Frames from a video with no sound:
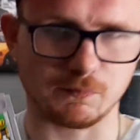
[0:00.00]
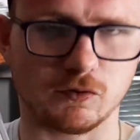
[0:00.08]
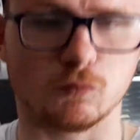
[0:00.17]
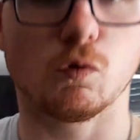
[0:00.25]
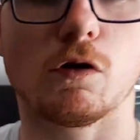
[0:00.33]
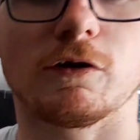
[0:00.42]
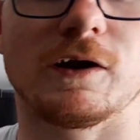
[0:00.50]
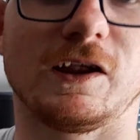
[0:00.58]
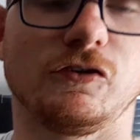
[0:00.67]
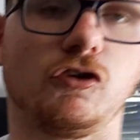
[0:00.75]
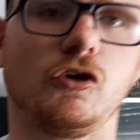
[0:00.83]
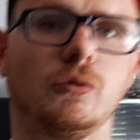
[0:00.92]
We've got Wario
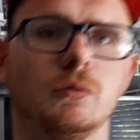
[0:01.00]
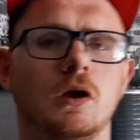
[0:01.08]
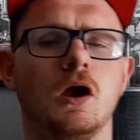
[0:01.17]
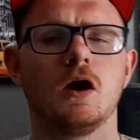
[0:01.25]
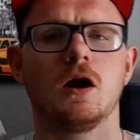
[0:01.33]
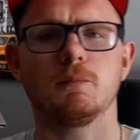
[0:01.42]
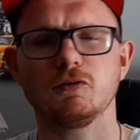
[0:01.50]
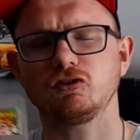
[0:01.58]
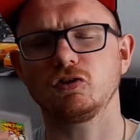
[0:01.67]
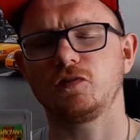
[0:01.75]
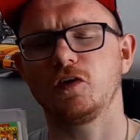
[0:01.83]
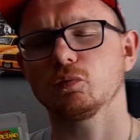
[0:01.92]
Land 2. I'm pretty
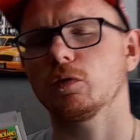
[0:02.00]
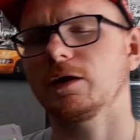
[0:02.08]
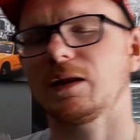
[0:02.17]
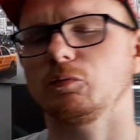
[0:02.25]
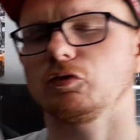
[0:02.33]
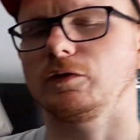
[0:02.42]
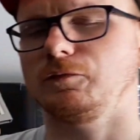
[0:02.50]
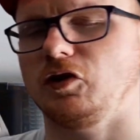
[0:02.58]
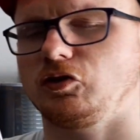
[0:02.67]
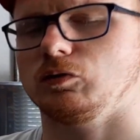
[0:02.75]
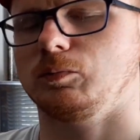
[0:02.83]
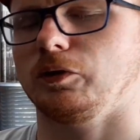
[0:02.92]
sure the first Wario Land was on the
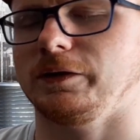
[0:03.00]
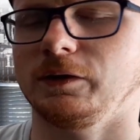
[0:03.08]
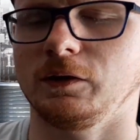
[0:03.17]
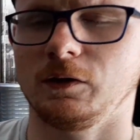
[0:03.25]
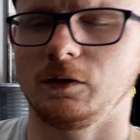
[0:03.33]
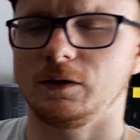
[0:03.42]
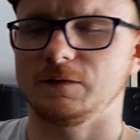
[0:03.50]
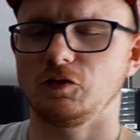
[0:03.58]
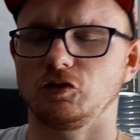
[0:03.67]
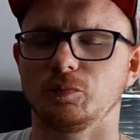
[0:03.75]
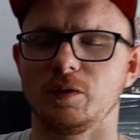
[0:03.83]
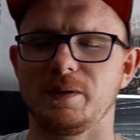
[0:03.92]
Virtual Boy. The
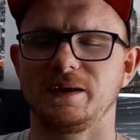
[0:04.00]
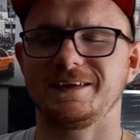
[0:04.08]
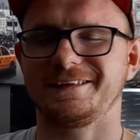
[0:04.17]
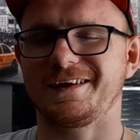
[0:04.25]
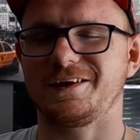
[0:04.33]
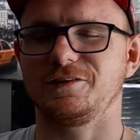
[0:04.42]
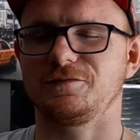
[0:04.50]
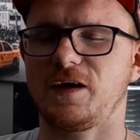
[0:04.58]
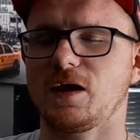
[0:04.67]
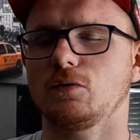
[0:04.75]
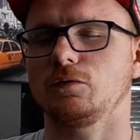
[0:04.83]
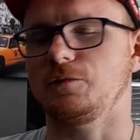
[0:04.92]
Virtual Boy being Nintendo's
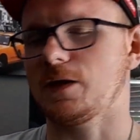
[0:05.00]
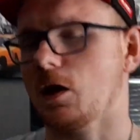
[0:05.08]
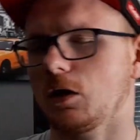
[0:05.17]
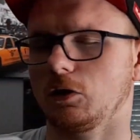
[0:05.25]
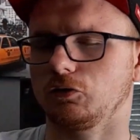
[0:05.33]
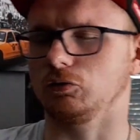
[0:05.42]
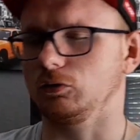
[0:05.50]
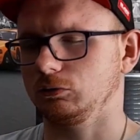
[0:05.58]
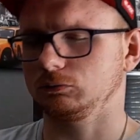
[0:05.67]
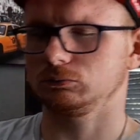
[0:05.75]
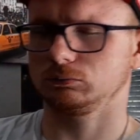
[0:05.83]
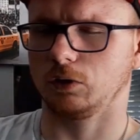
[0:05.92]
failed VR sort of
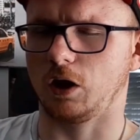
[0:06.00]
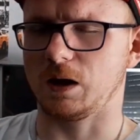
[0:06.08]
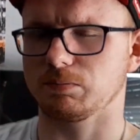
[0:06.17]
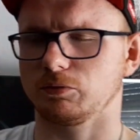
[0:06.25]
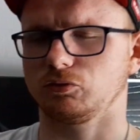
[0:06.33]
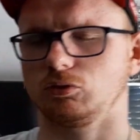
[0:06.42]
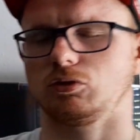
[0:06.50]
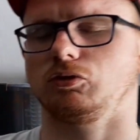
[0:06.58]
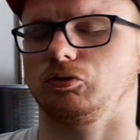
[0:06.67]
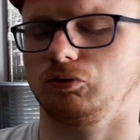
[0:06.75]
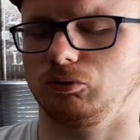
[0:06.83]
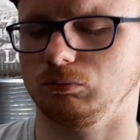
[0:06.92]
hybrid sort of
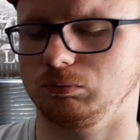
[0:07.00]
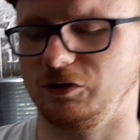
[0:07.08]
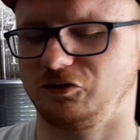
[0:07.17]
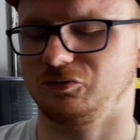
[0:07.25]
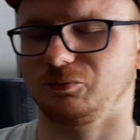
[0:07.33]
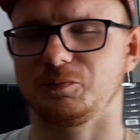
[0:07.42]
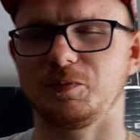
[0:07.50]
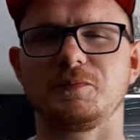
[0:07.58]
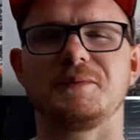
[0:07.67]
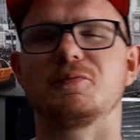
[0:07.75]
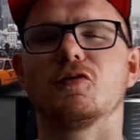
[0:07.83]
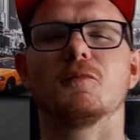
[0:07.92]
console, which was supposed
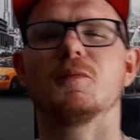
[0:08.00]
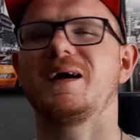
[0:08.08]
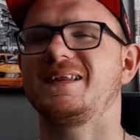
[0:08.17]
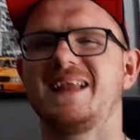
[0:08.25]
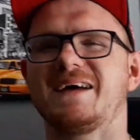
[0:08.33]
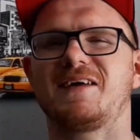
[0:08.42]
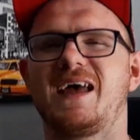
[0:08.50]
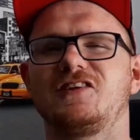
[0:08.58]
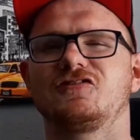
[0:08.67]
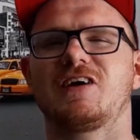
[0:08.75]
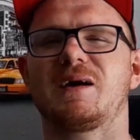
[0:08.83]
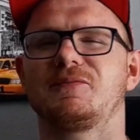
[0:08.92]
to be portable. I didn't have a head
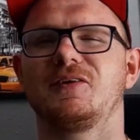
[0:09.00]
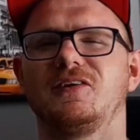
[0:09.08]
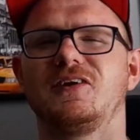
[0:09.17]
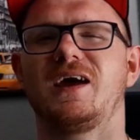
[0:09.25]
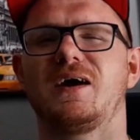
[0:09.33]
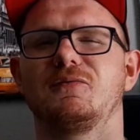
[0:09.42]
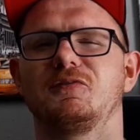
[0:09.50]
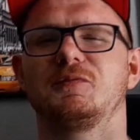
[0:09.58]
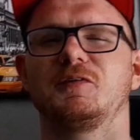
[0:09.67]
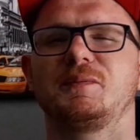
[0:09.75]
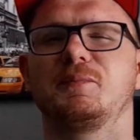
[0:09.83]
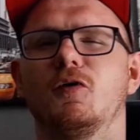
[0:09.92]
strap, so I don't know how it was
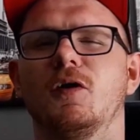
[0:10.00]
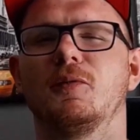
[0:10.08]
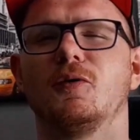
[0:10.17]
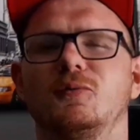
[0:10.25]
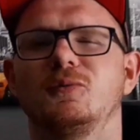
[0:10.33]
supposed to be portable.